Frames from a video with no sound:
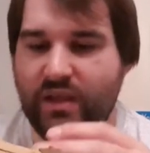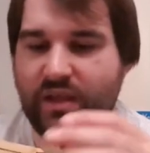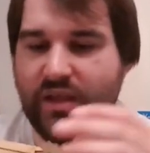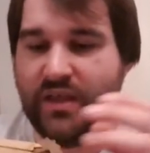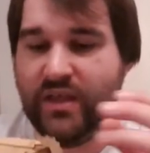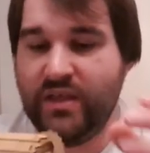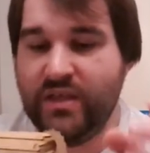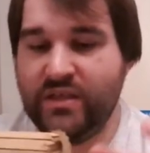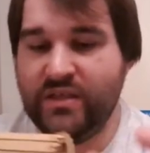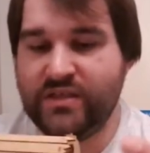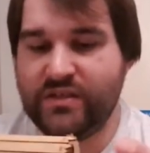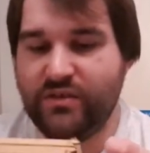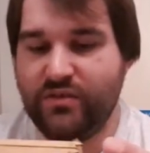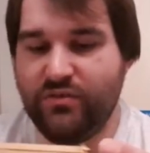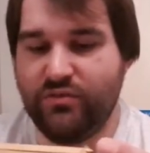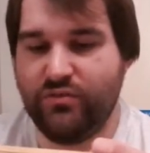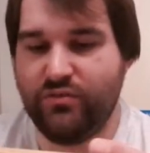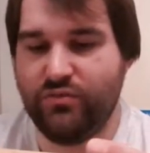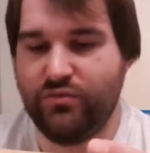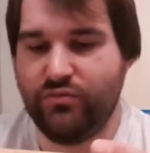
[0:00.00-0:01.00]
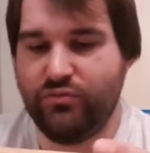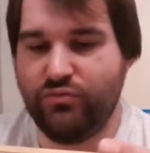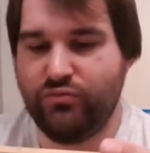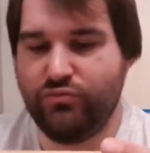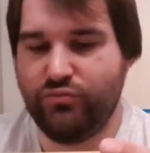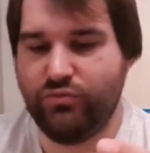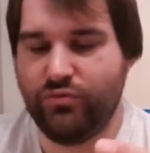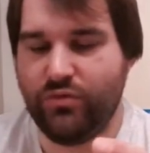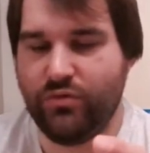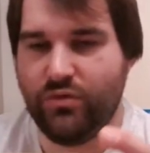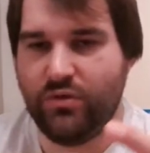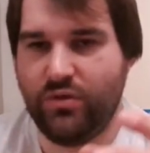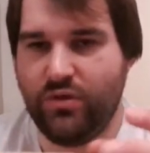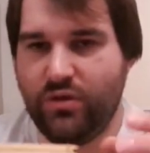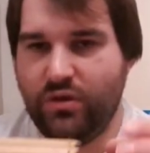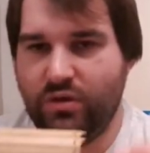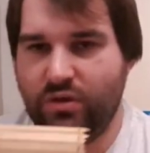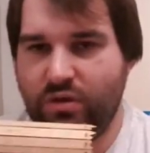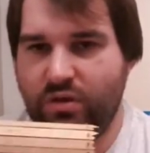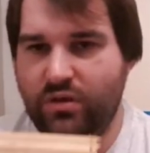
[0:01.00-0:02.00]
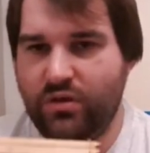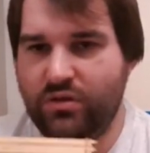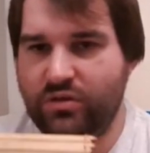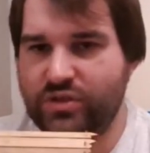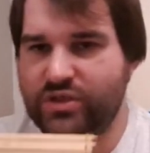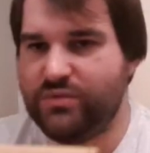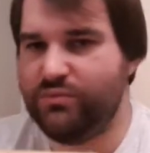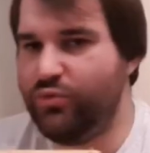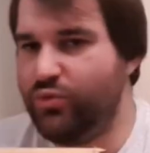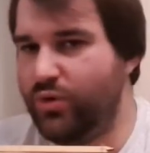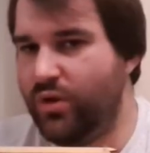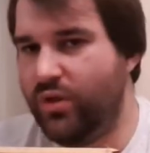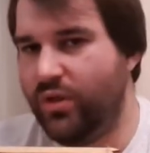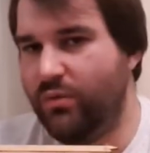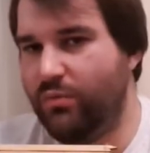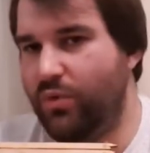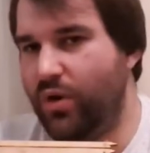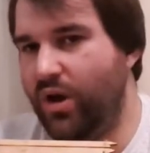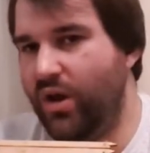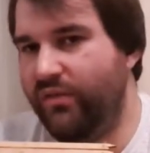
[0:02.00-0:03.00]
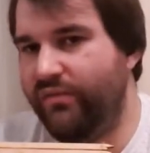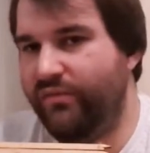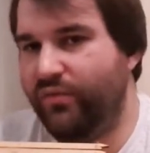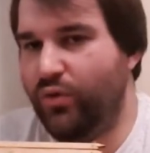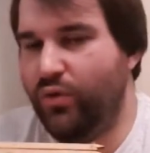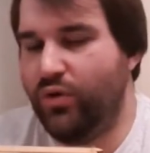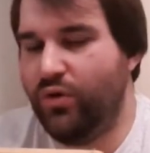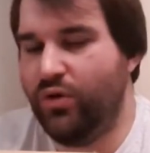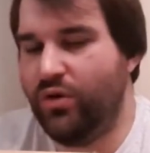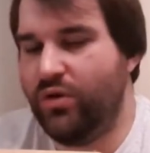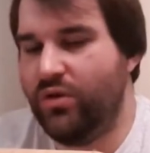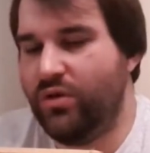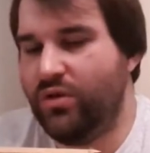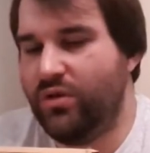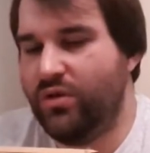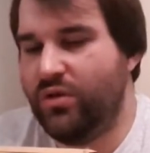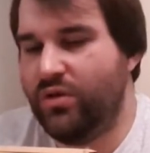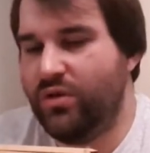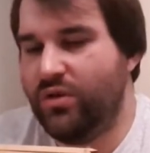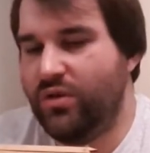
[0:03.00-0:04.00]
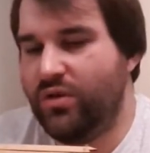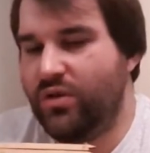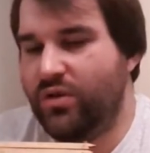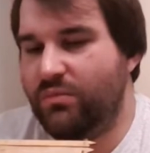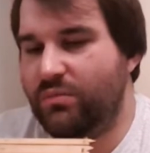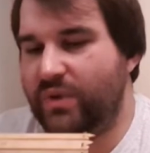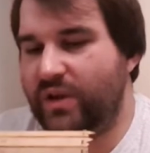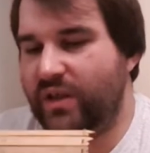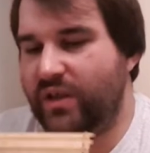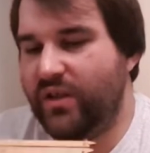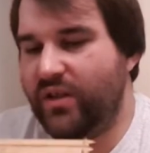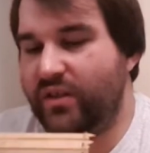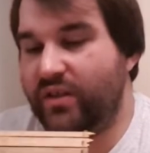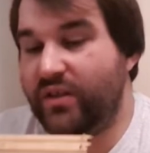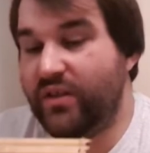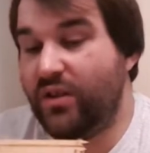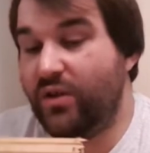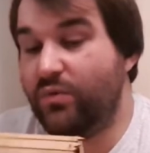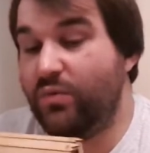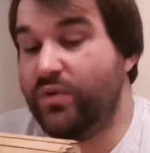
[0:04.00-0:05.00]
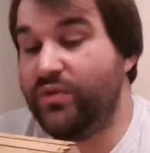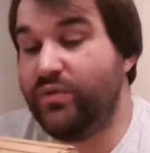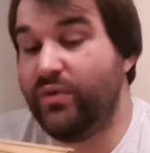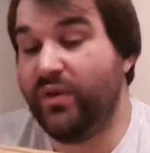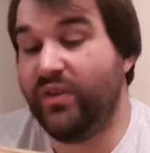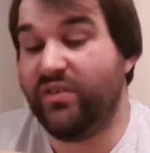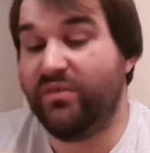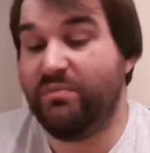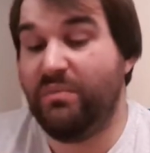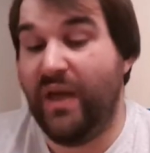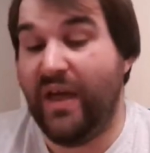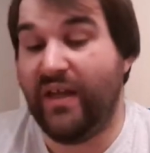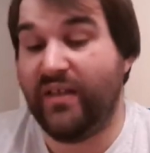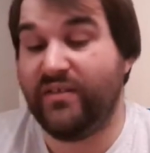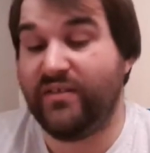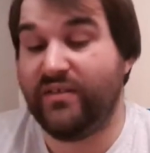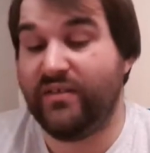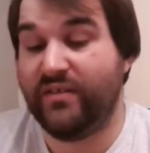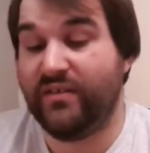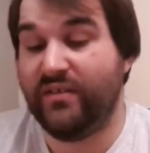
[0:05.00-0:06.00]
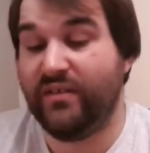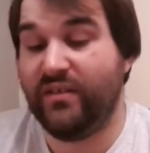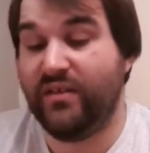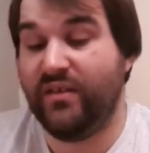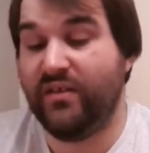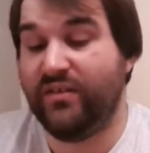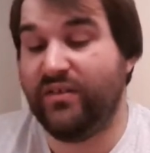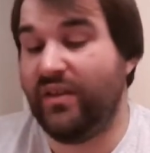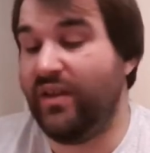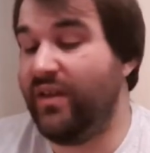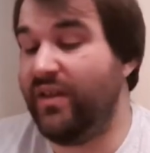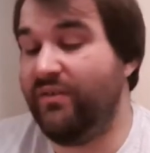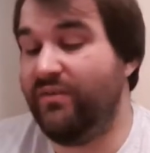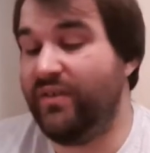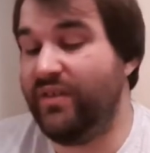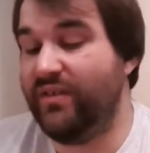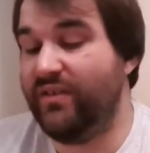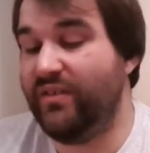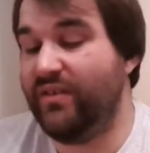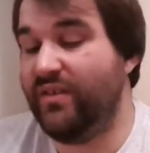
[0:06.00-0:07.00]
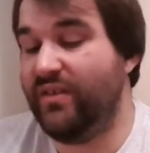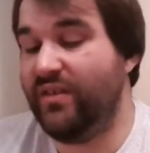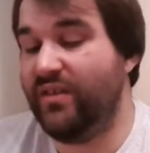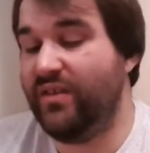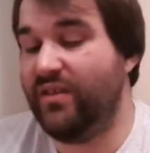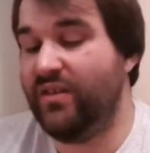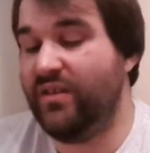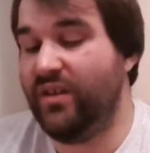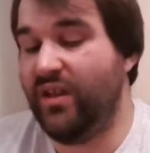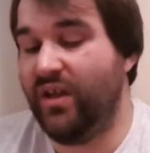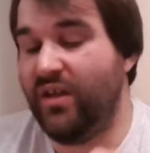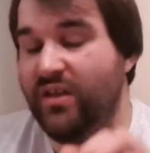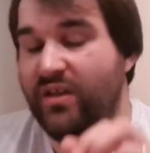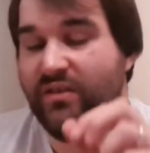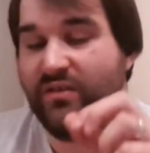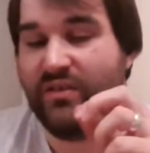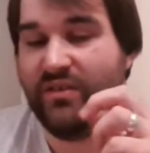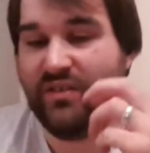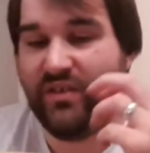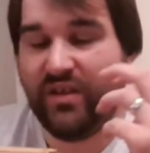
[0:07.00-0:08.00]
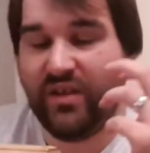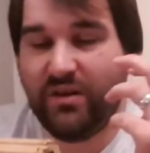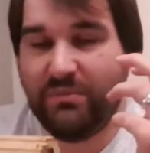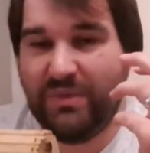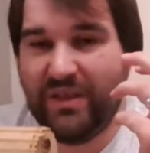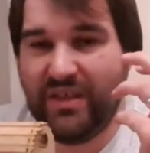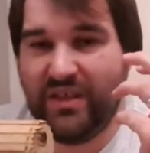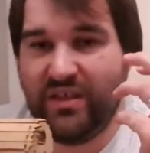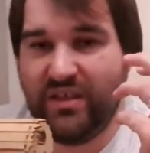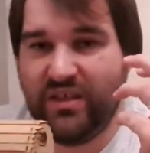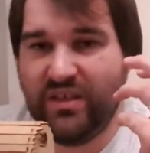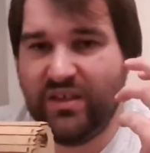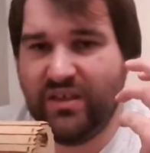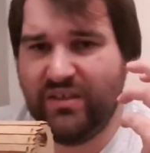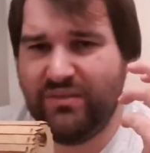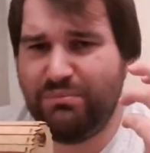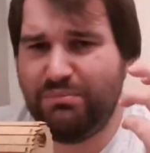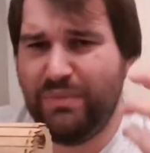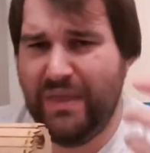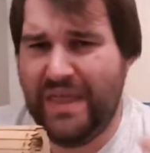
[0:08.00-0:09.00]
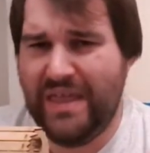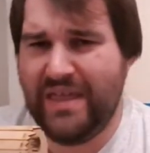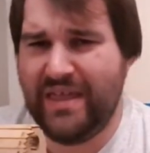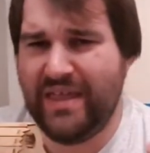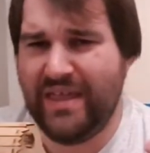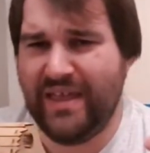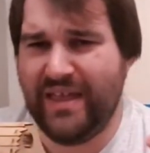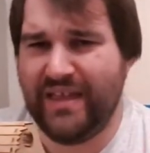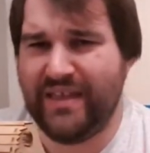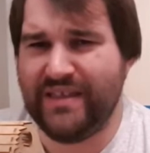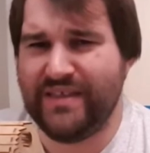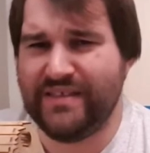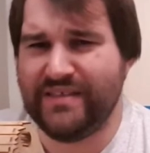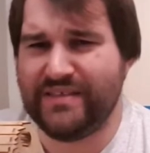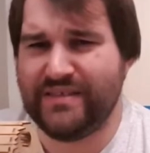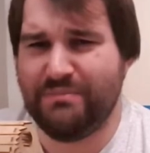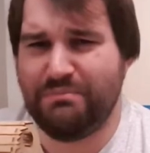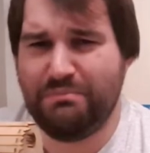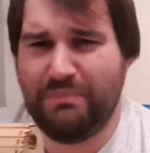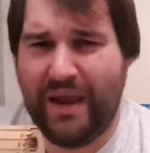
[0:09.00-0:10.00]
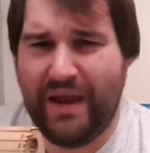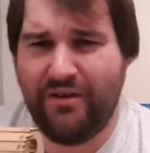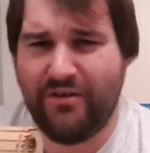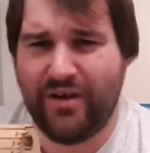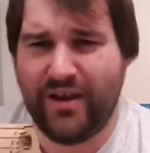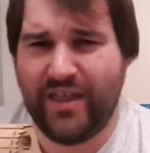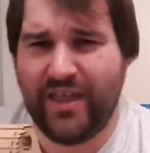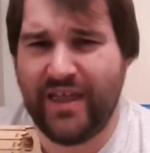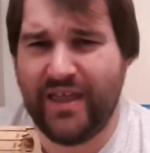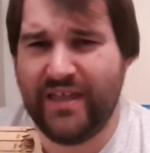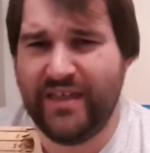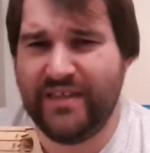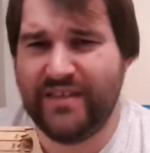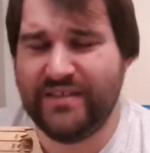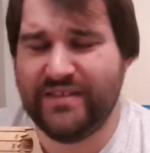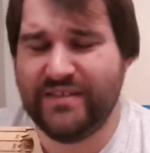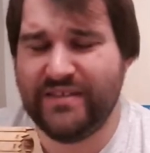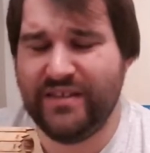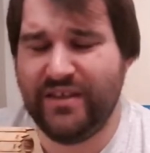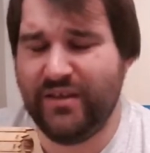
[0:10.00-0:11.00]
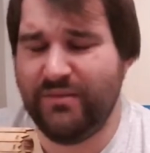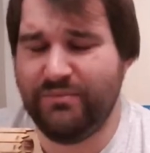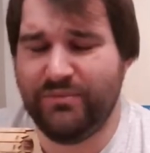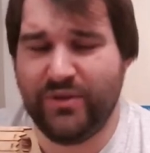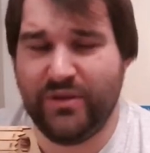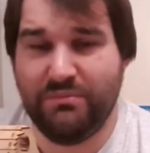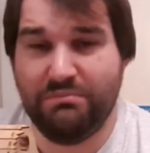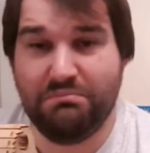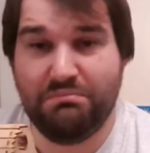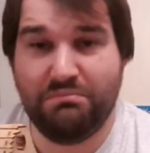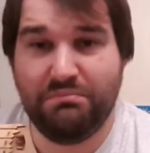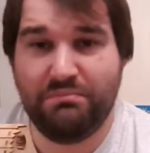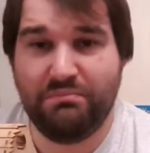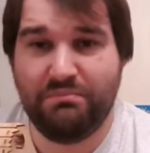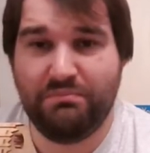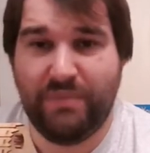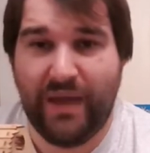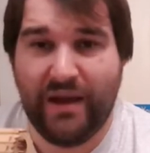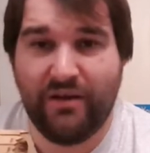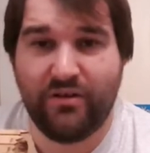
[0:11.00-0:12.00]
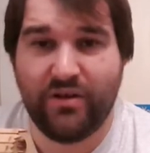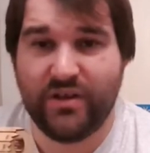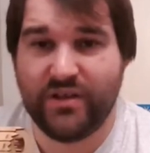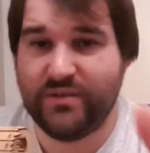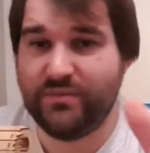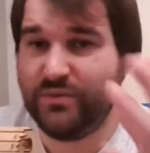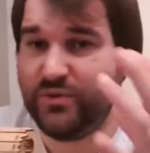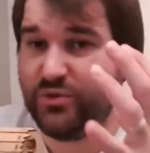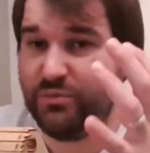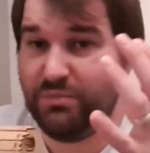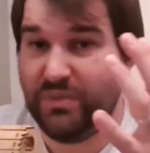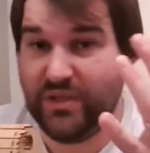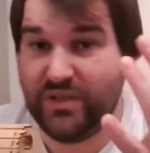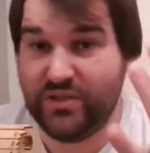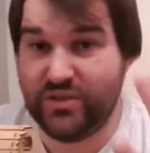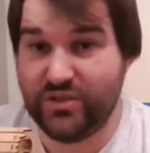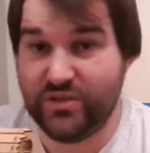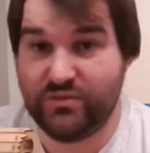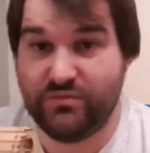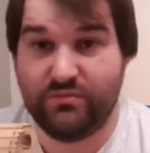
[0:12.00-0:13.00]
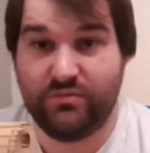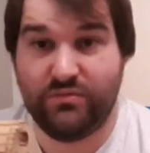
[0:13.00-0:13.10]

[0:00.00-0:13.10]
it is a lot smaller than what I thought, but then I didn't know what to expect. I was like, if it, you know, is it going to be as big as the barricade, the barracks, which would be just